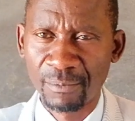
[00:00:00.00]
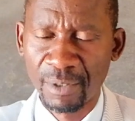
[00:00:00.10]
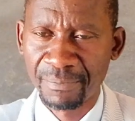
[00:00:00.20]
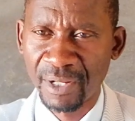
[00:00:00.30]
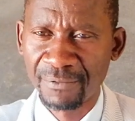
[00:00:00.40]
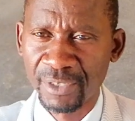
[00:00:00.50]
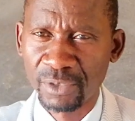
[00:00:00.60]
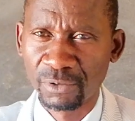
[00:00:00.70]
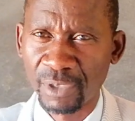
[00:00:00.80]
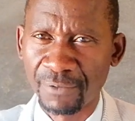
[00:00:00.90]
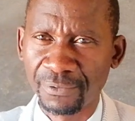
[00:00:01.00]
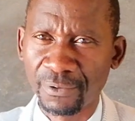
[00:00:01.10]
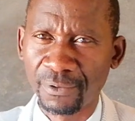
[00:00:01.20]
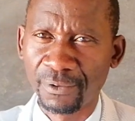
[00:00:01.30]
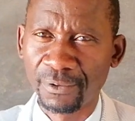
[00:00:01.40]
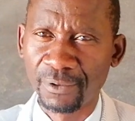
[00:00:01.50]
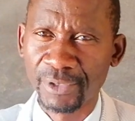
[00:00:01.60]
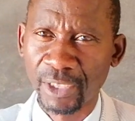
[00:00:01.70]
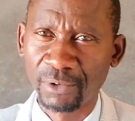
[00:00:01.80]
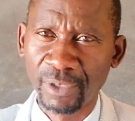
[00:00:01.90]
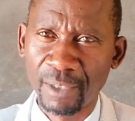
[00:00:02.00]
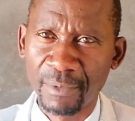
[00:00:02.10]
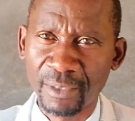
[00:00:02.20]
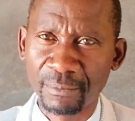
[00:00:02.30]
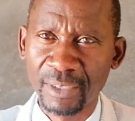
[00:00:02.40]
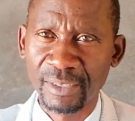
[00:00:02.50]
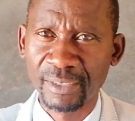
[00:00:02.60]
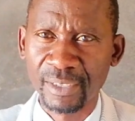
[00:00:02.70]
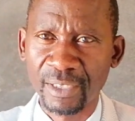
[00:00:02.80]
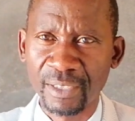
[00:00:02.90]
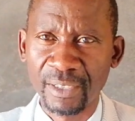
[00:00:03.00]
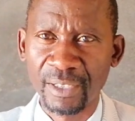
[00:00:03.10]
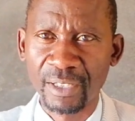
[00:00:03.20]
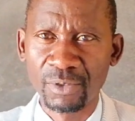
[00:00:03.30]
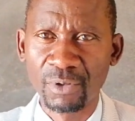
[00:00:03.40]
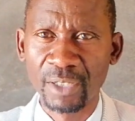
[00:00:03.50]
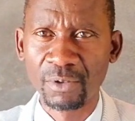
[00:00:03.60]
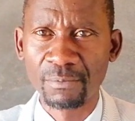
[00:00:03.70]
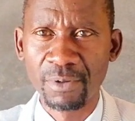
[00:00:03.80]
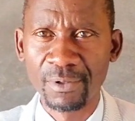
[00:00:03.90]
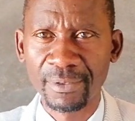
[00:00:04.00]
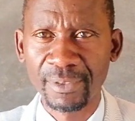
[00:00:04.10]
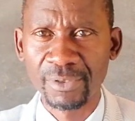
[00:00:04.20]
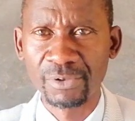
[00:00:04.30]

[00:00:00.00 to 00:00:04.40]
I'm a private tutor for secondary mathematics and I do handle both